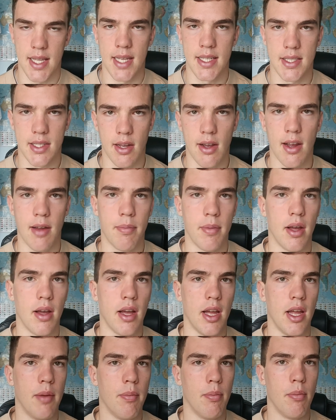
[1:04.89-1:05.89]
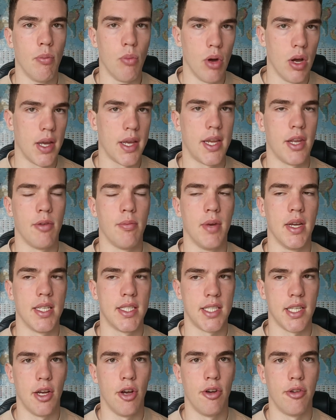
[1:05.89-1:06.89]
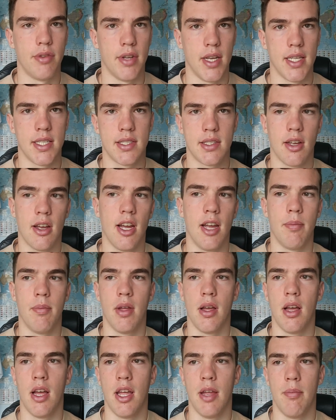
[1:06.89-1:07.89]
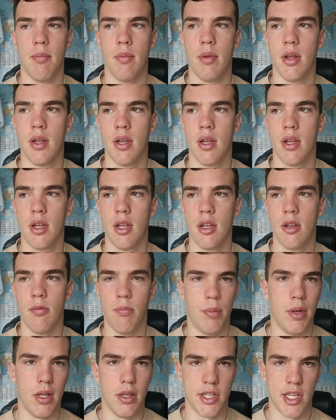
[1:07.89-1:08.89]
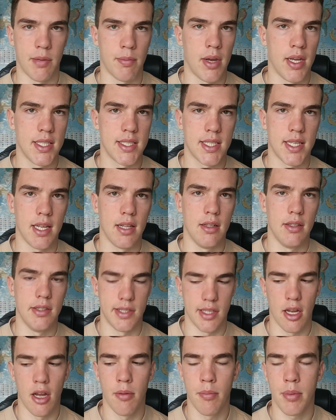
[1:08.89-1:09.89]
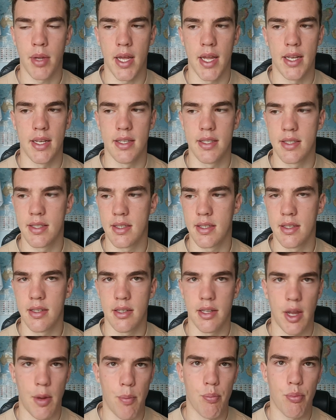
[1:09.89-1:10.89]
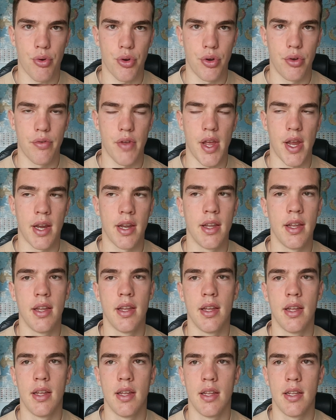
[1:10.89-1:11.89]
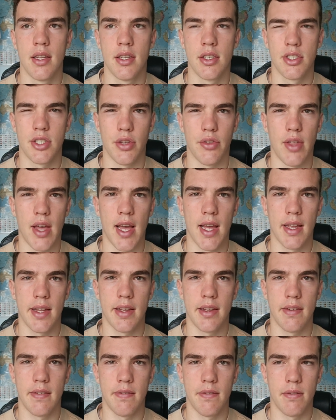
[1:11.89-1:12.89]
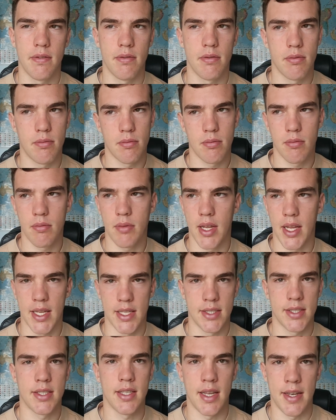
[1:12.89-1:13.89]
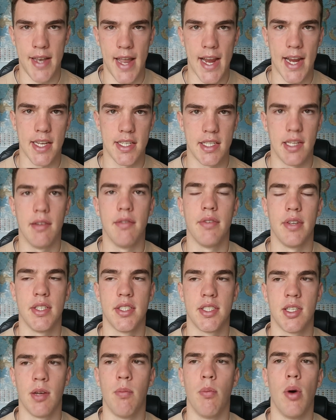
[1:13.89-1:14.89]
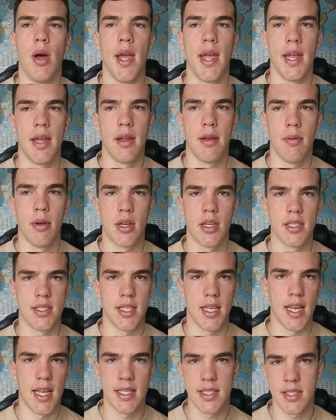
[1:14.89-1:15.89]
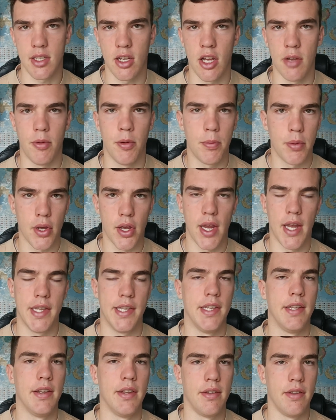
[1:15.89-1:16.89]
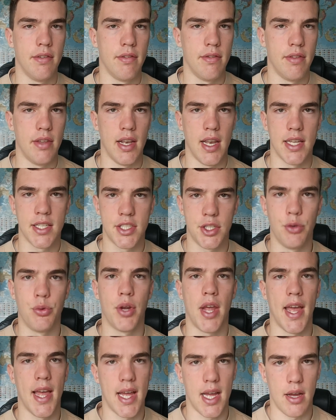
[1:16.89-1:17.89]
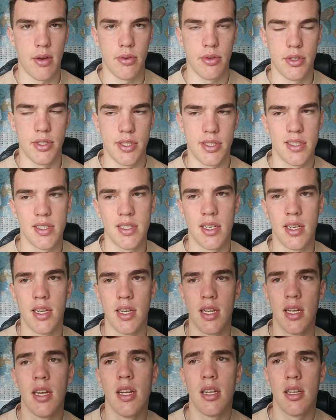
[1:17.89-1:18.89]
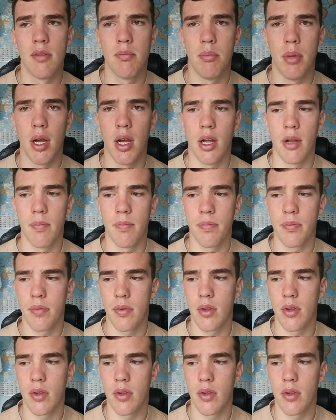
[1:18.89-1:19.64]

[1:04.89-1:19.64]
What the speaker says: less time that I'm working on myself, less time that I'm building my skills up and improving. So that is a negative in some way, because the less time you put in, the less you'll get out. But